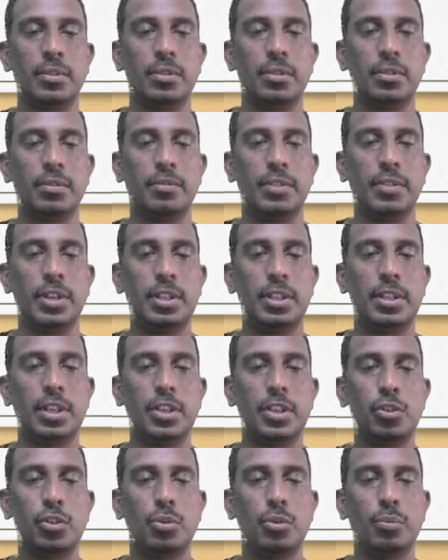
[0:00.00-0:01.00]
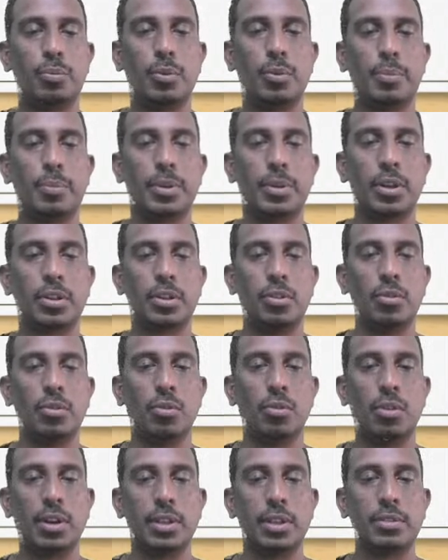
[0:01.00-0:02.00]
where there is no proper
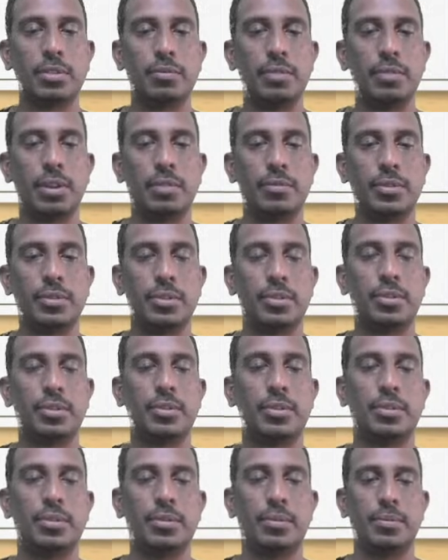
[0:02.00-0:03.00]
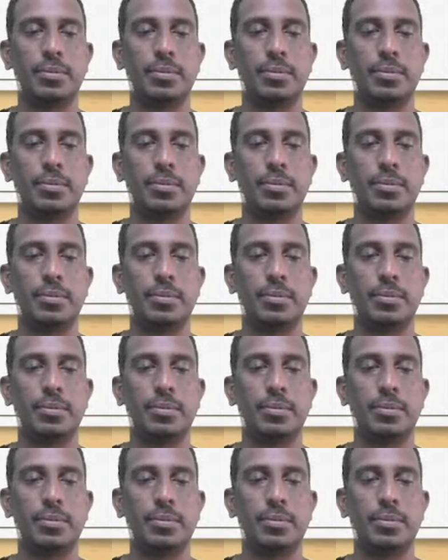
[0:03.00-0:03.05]
QRS waves.